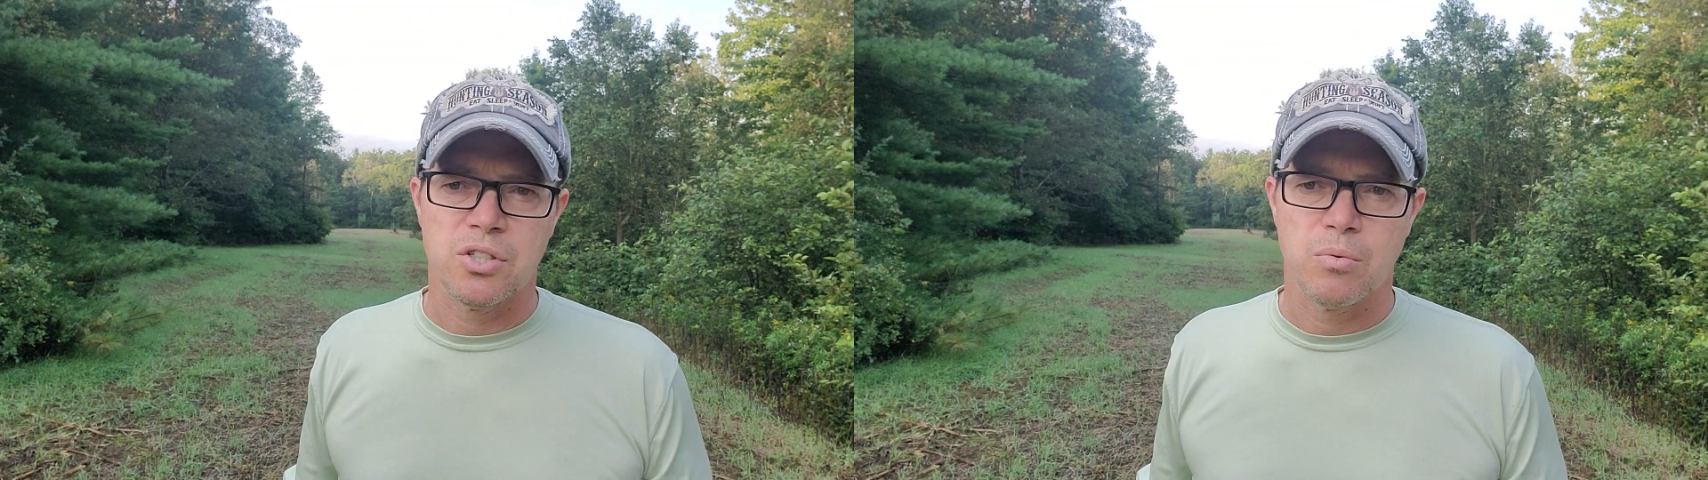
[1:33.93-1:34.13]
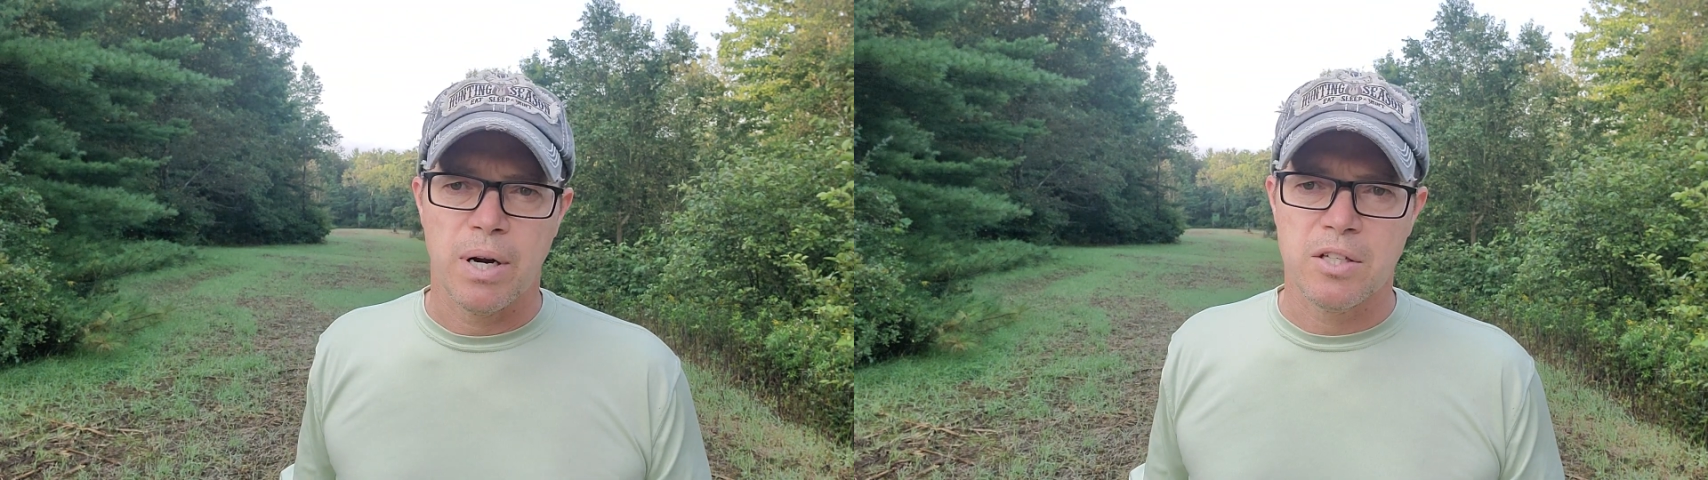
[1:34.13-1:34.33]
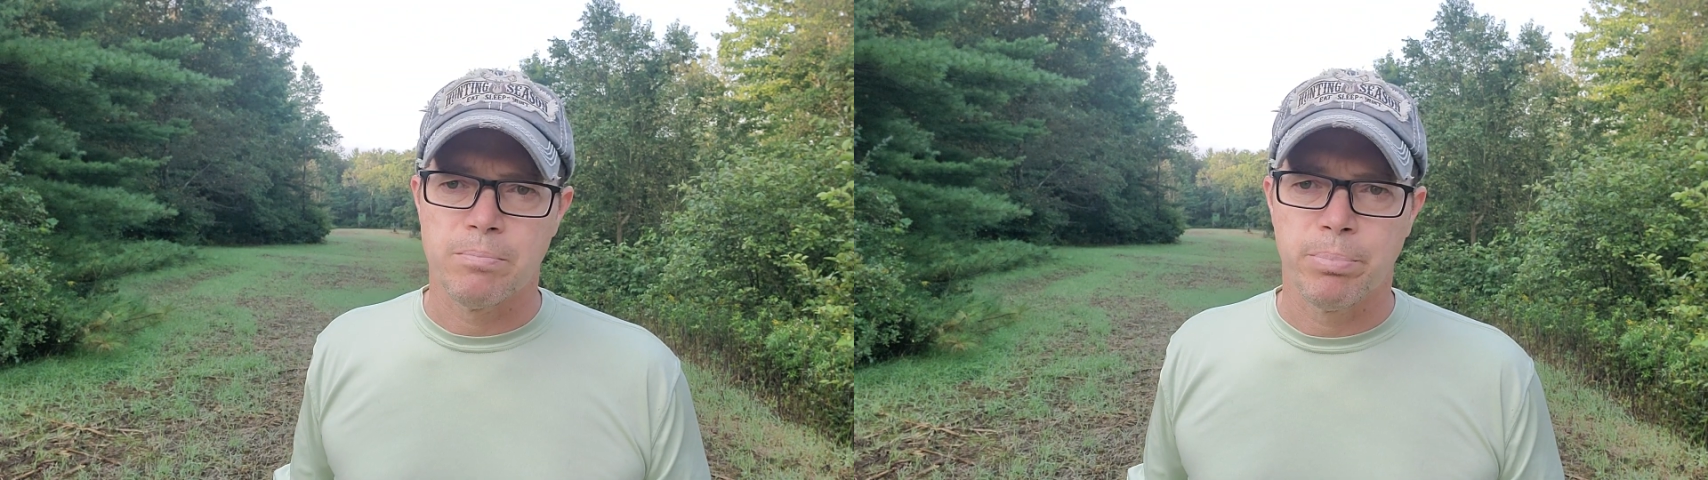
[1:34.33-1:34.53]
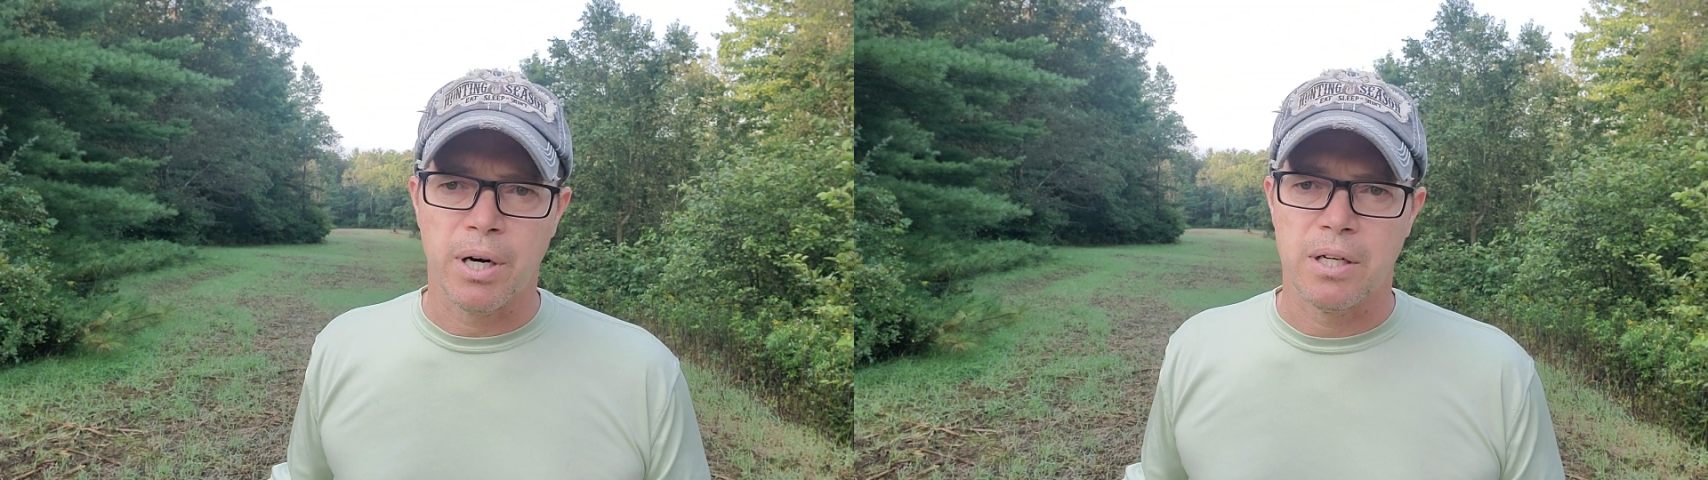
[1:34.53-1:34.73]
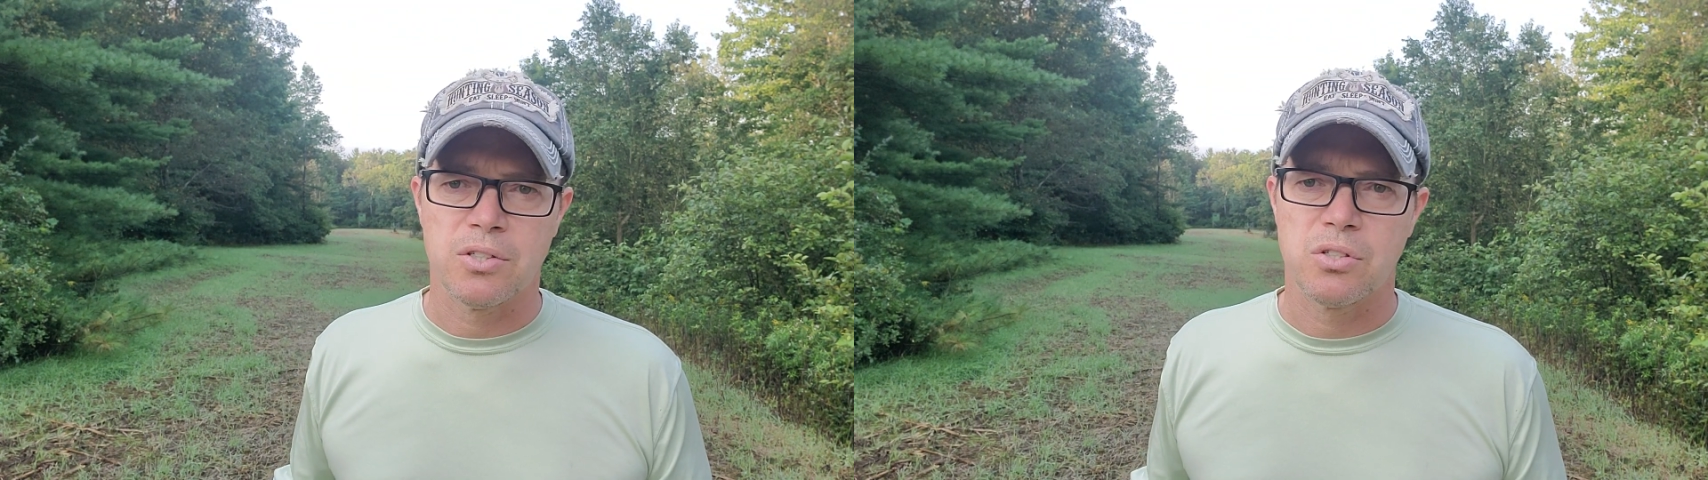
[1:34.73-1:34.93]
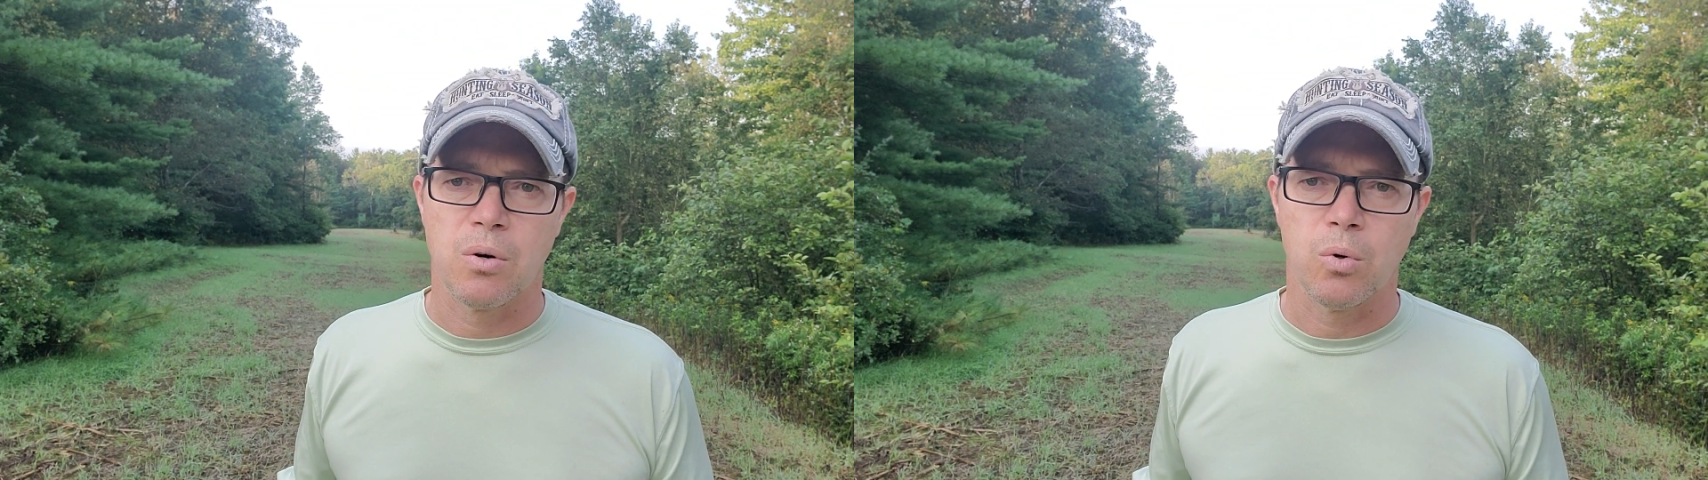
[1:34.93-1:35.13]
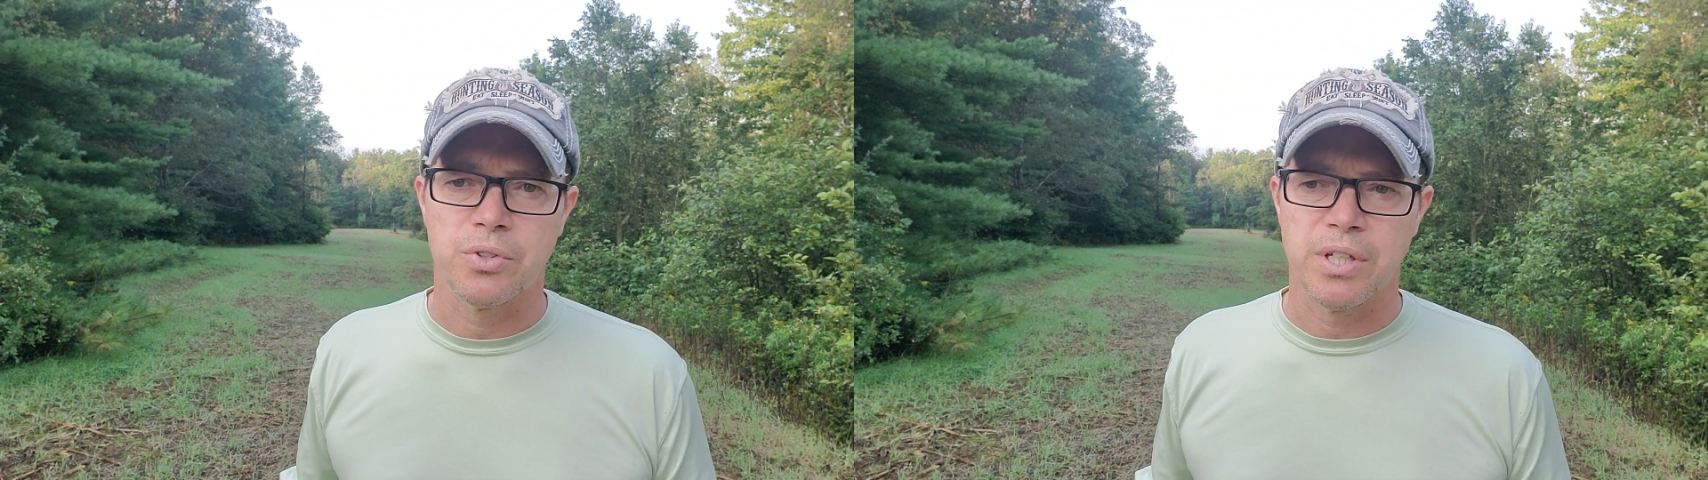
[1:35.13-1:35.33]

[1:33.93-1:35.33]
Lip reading: It rains buckets the whole